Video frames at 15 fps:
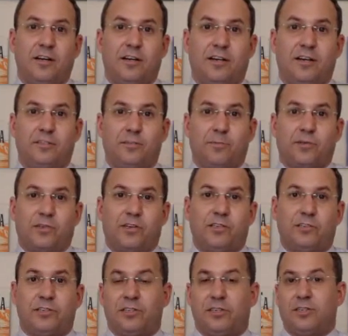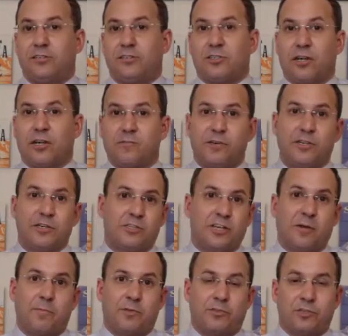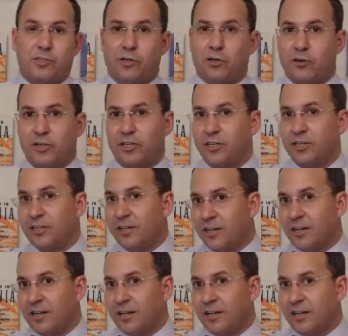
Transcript: as it pertains to e-discovery, cybersecurity?